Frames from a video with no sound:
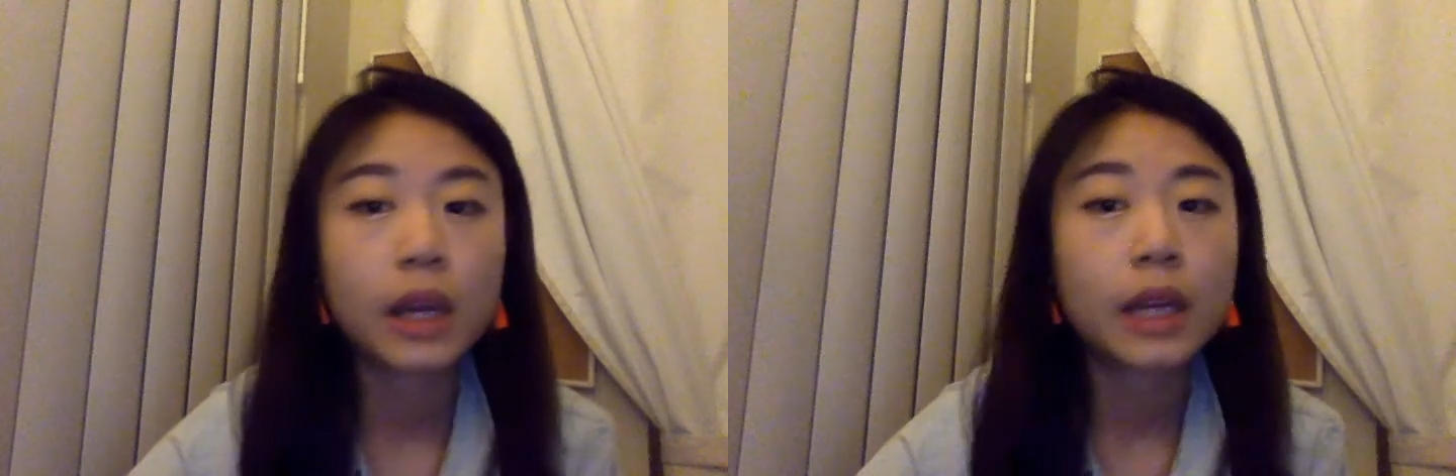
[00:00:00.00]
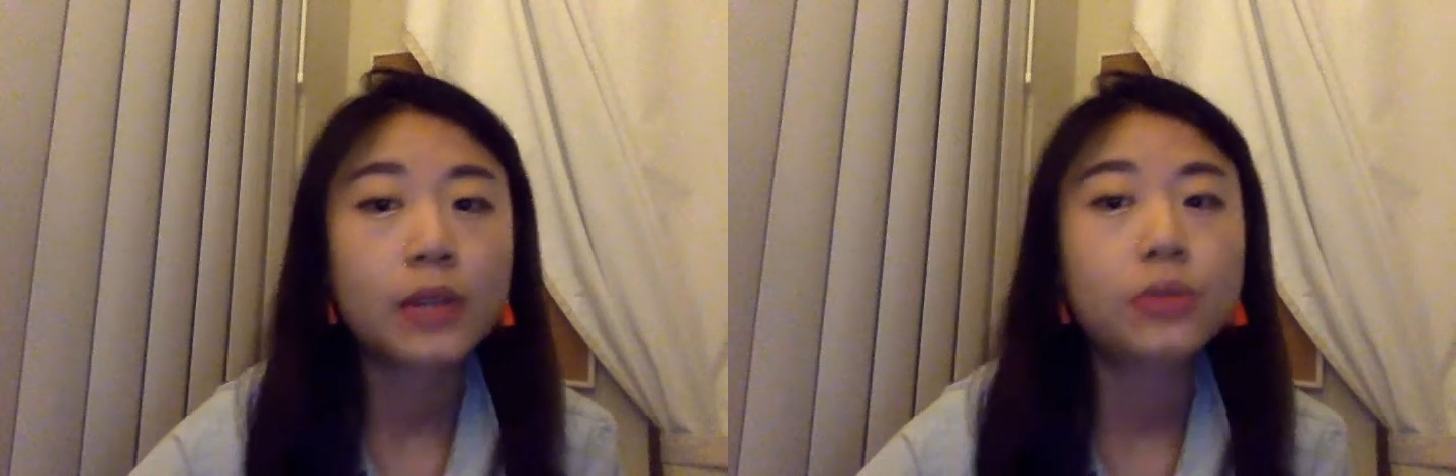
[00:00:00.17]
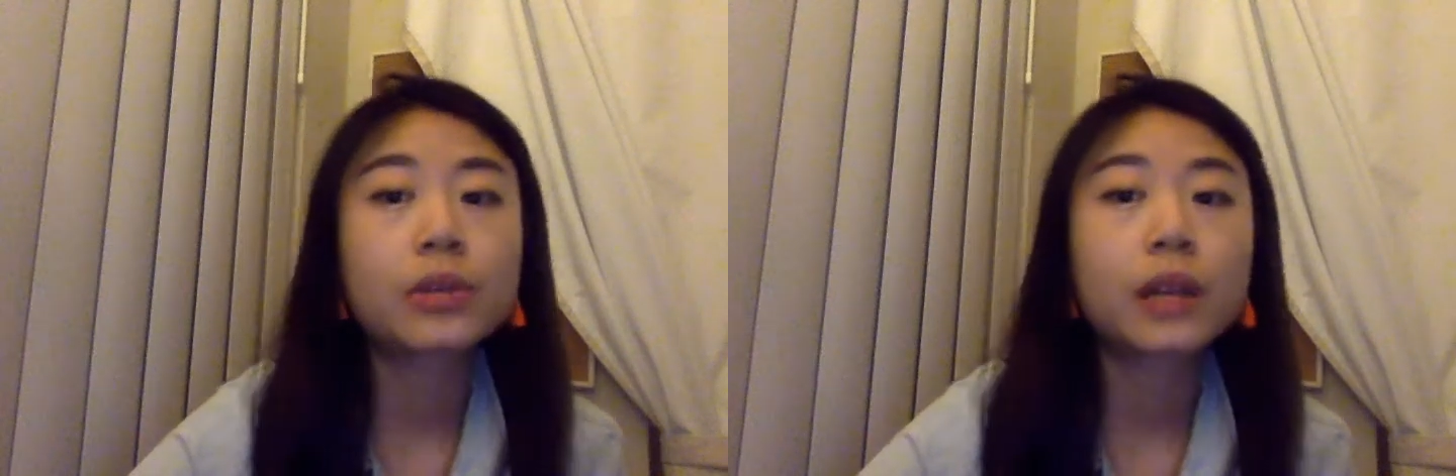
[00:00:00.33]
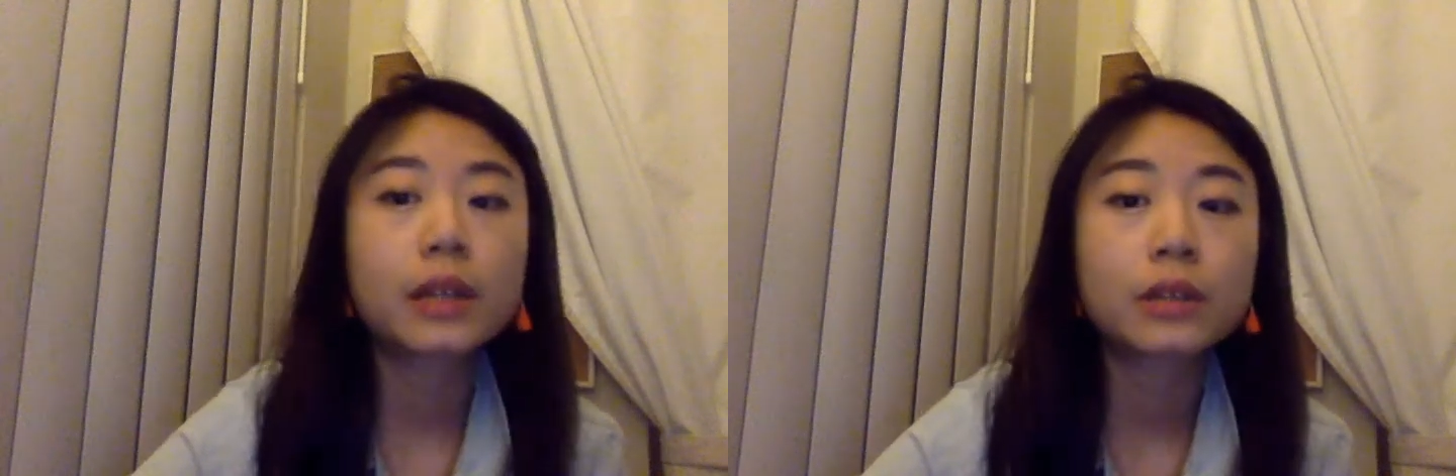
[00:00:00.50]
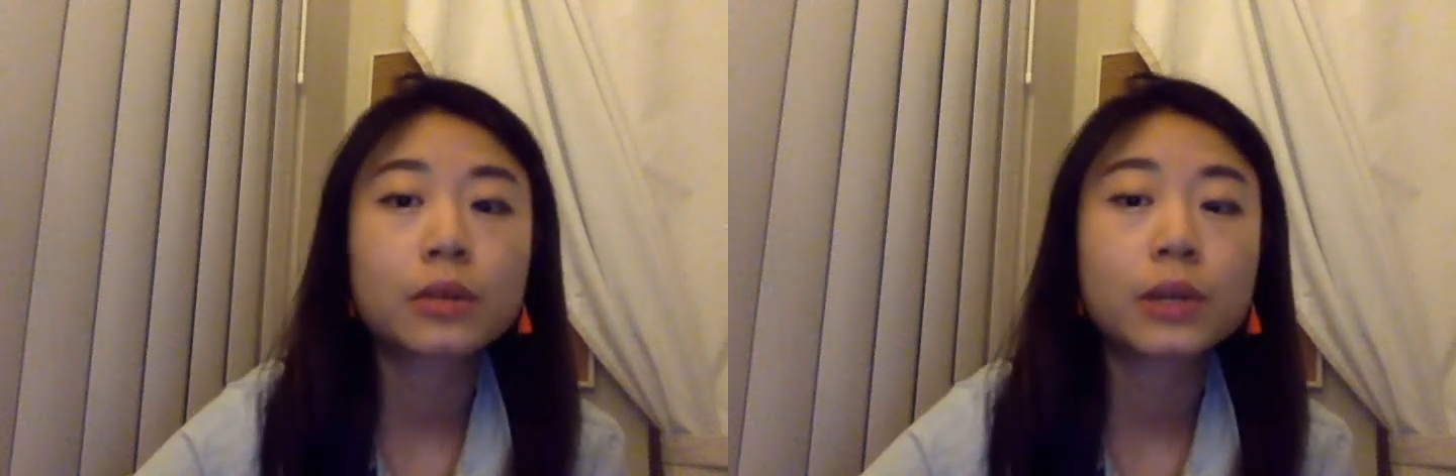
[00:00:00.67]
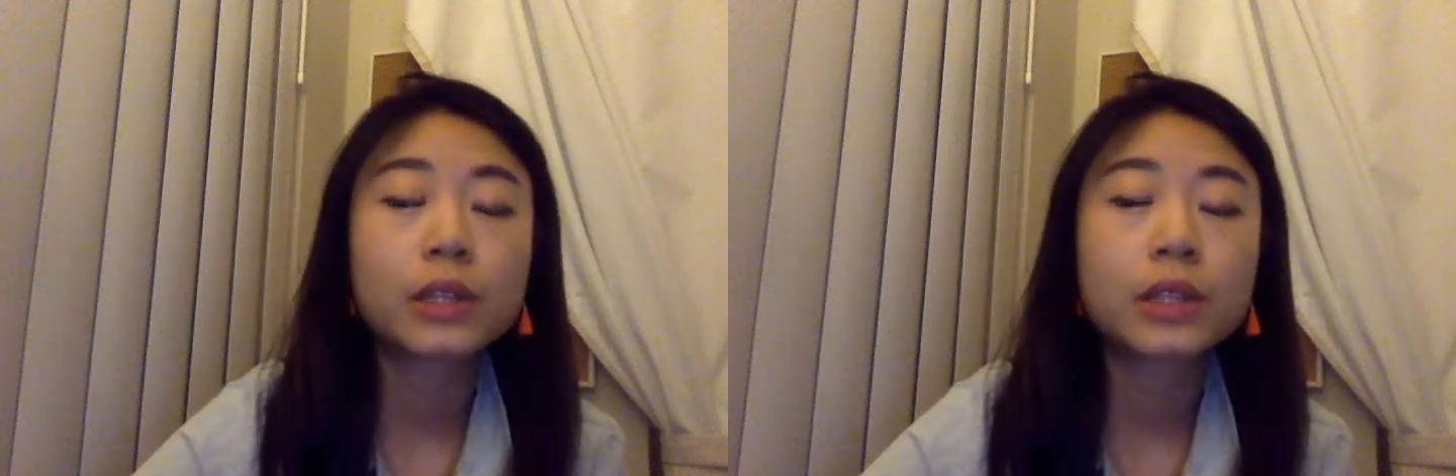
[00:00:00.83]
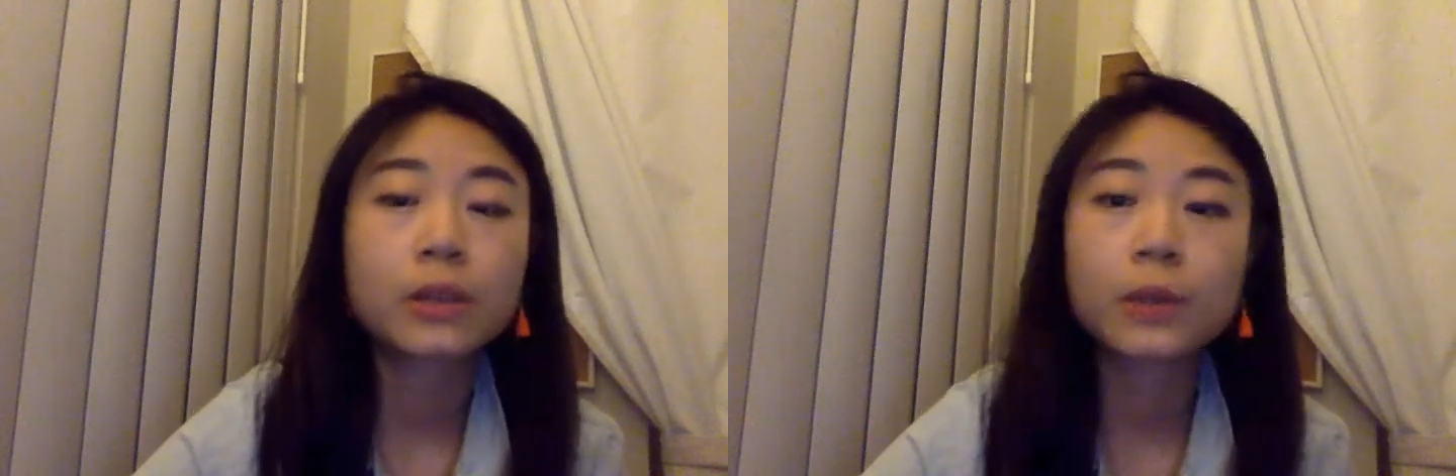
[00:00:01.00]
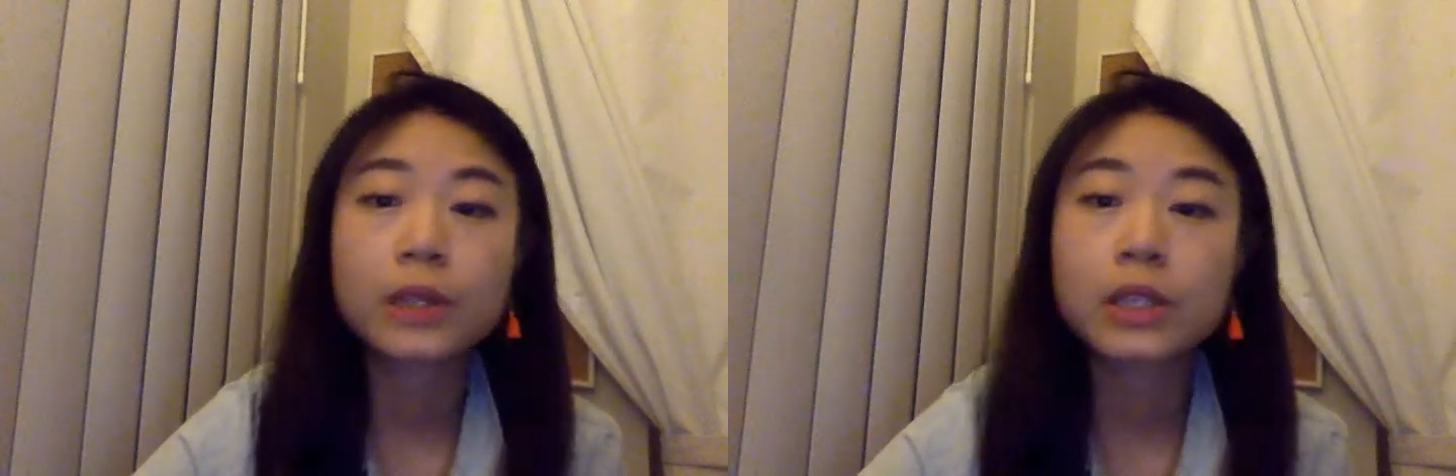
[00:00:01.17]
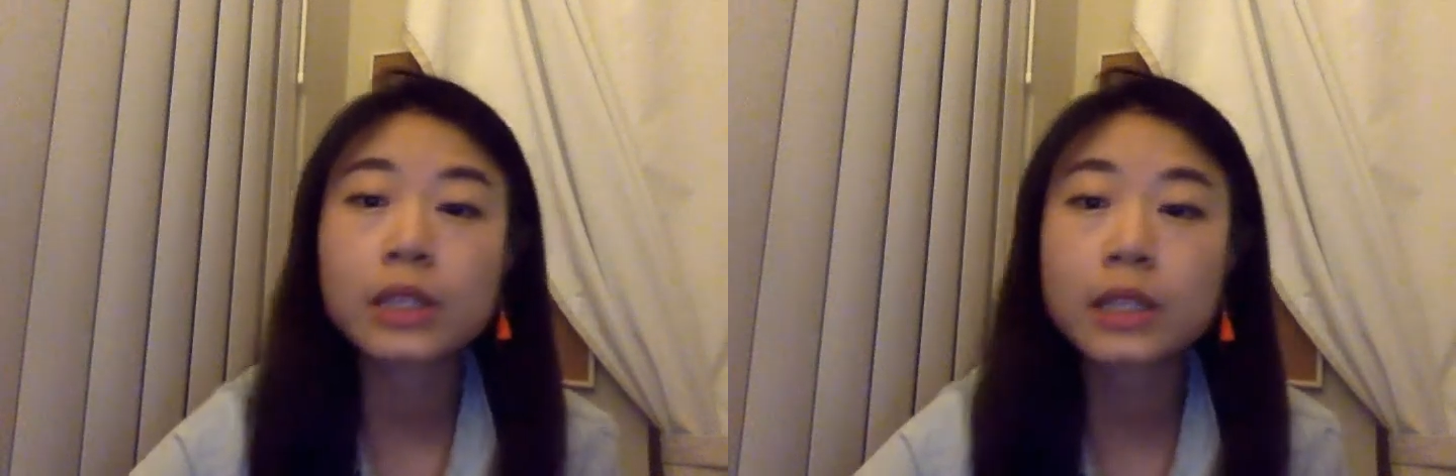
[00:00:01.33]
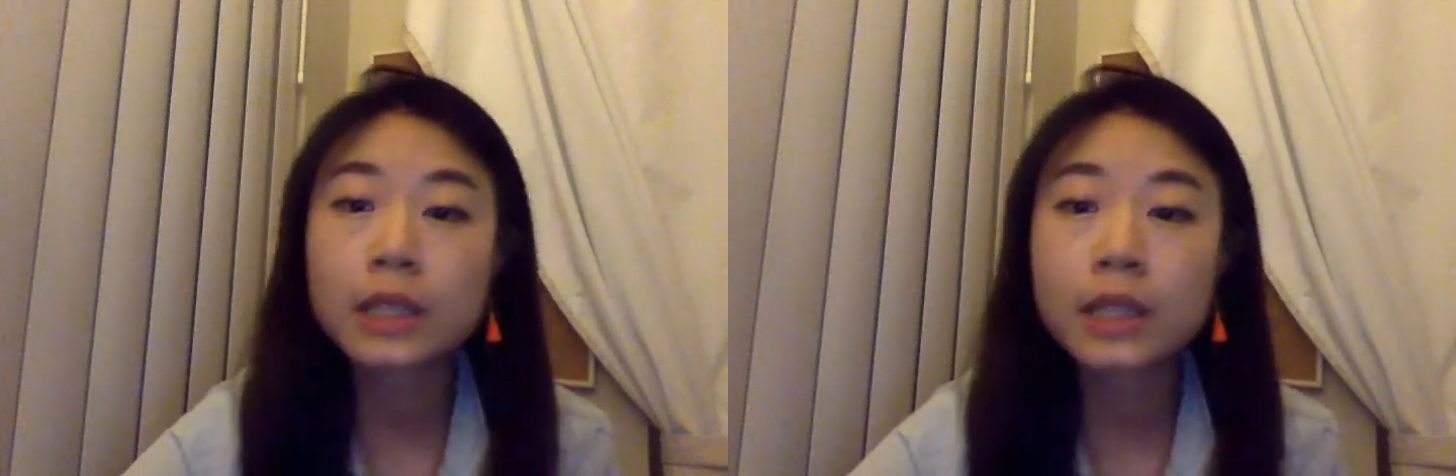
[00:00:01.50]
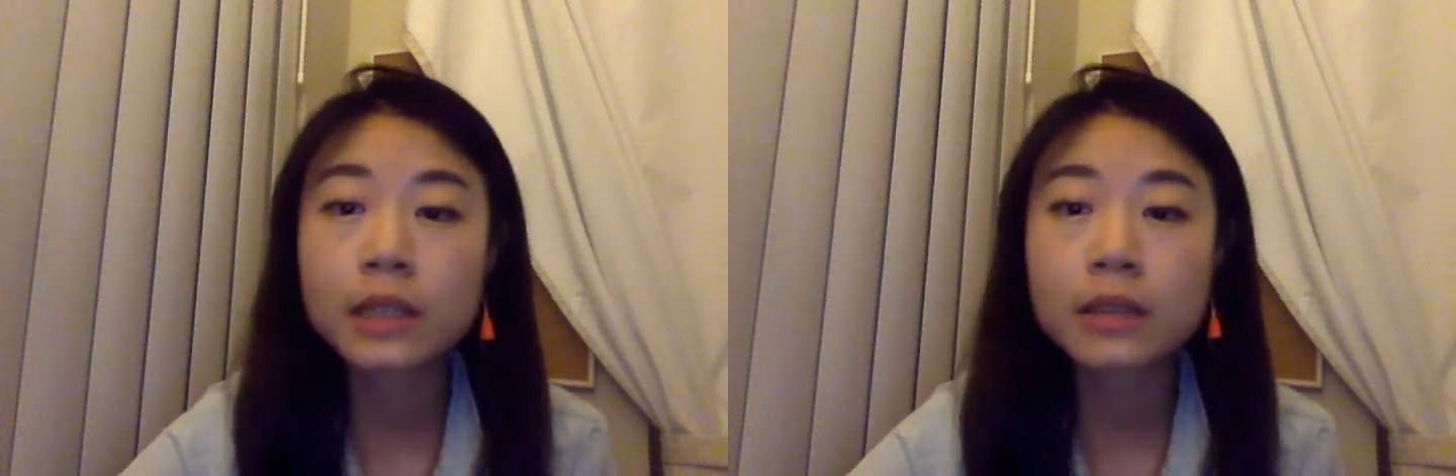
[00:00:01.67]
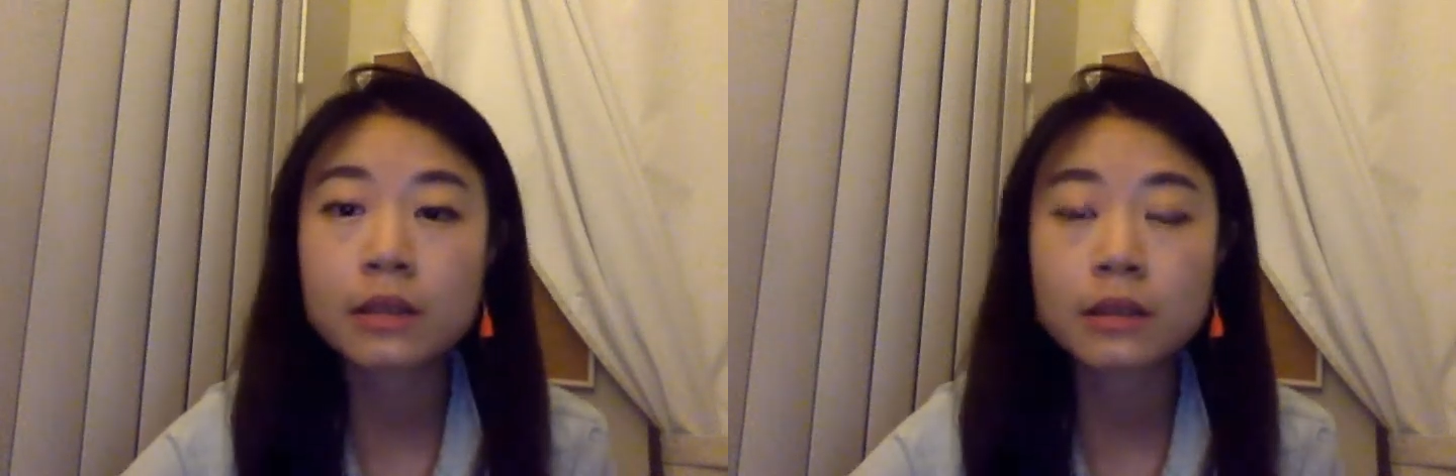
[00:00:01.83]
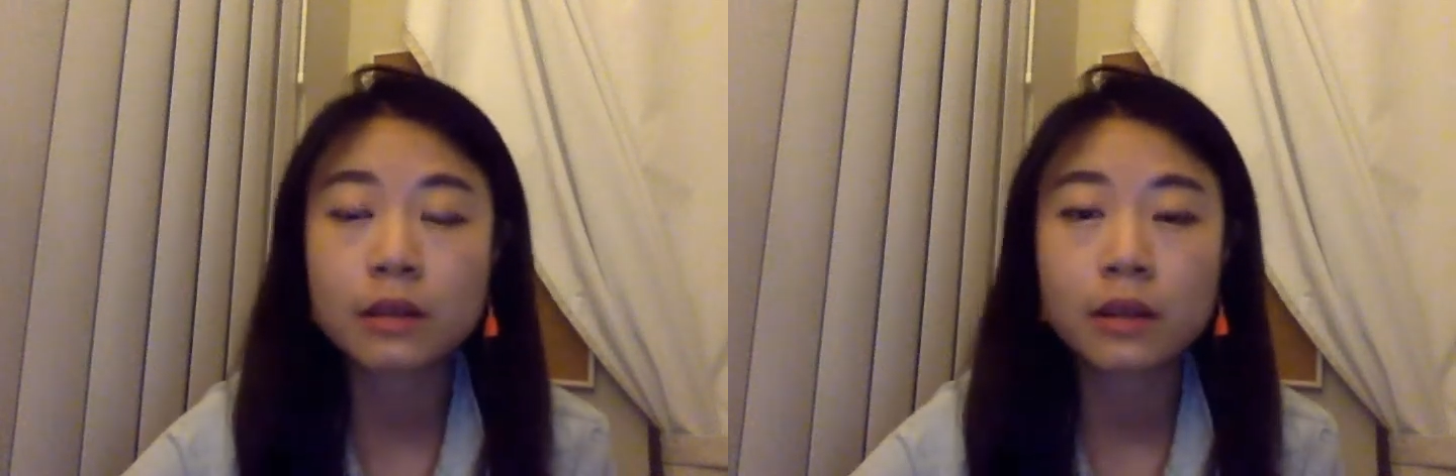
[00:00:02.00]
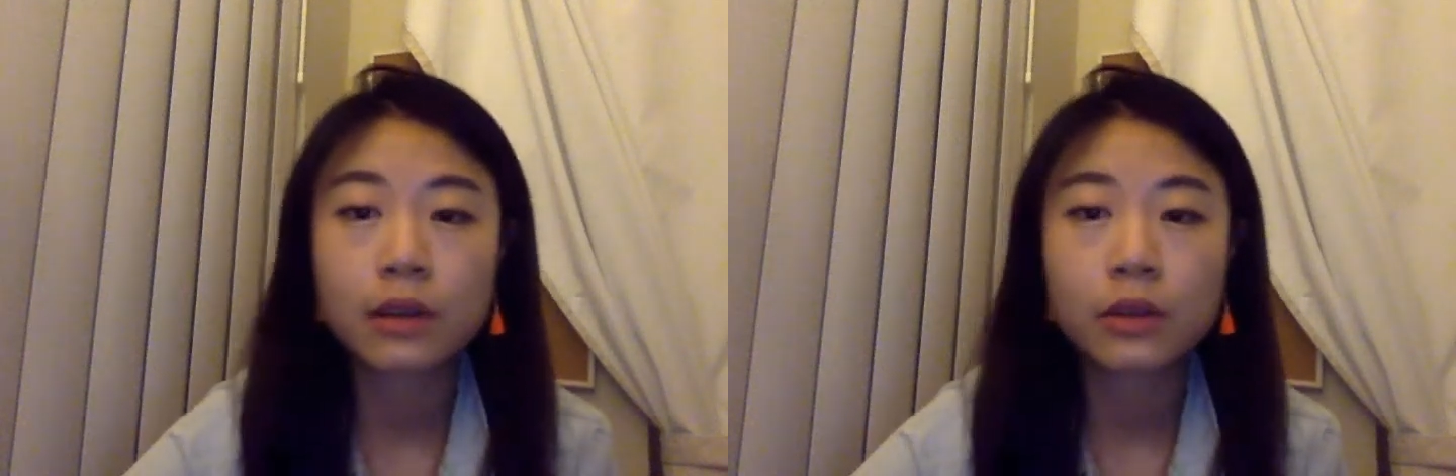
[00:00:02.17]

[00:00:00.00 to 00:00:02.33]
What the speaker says: It should answer the question, which scenes